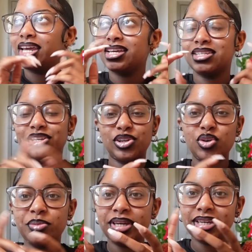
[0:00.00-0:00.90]
It's
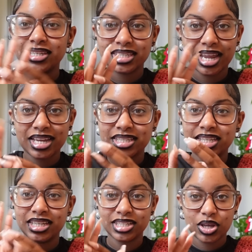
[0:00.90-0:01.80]
gloomy, it's
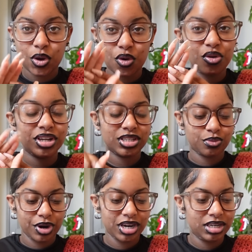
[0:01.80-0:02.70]
nasty, it's cold, it's
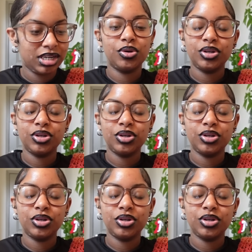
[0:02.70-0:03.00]
rainy.